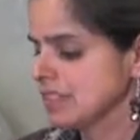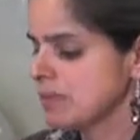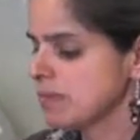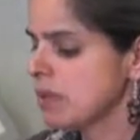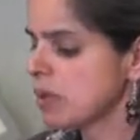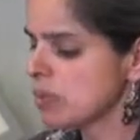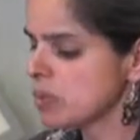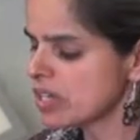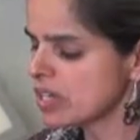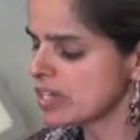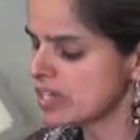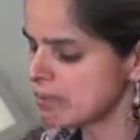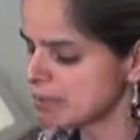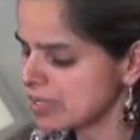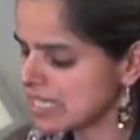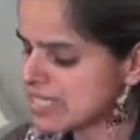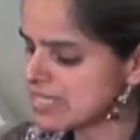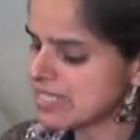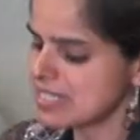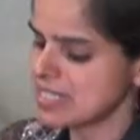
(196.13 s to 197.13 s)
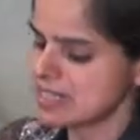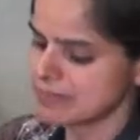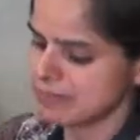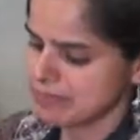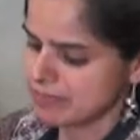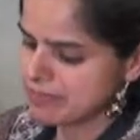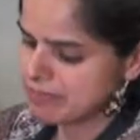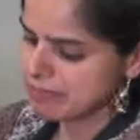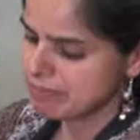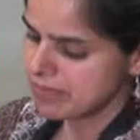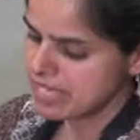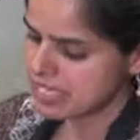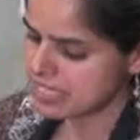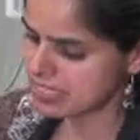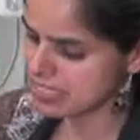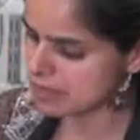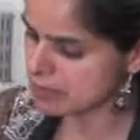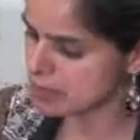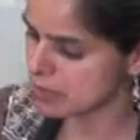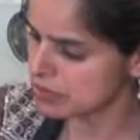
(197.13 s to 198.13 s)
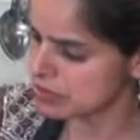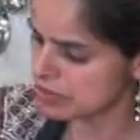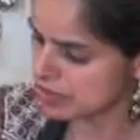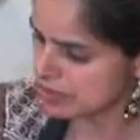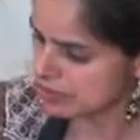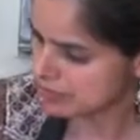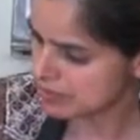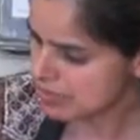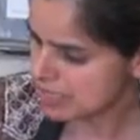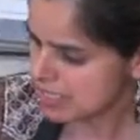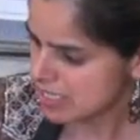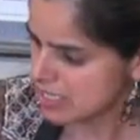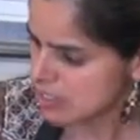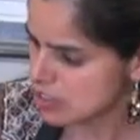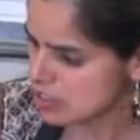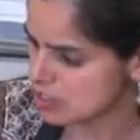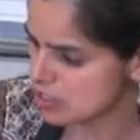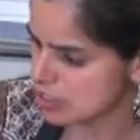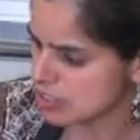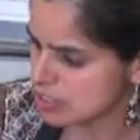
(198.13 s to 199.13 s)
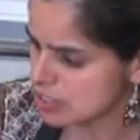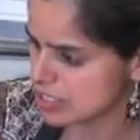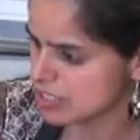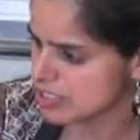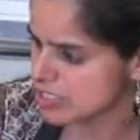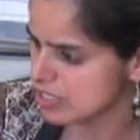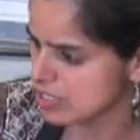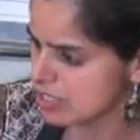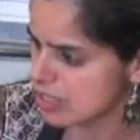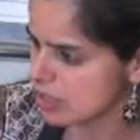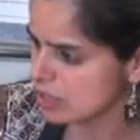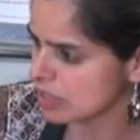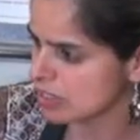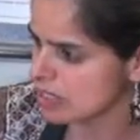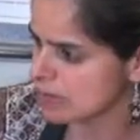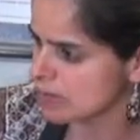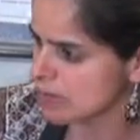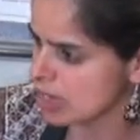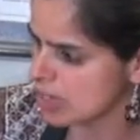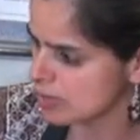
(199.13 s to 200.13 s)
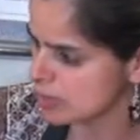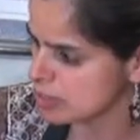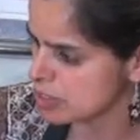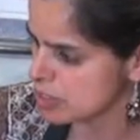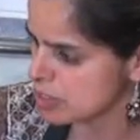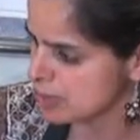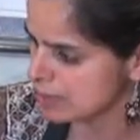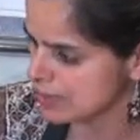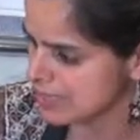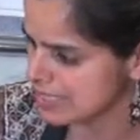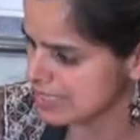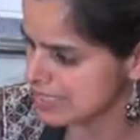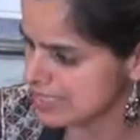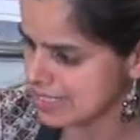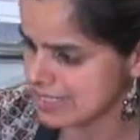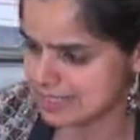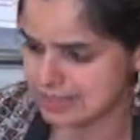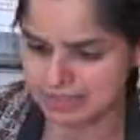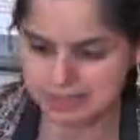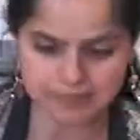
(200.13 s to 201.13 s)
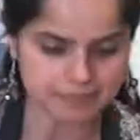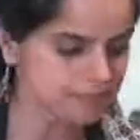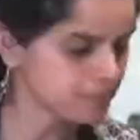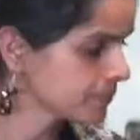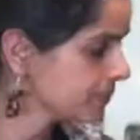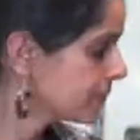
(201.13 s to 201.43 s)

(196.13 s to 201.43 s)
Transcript: But we're going to blend it up, make it smoother, and you'll start to see the coconut palm sugar blending in there.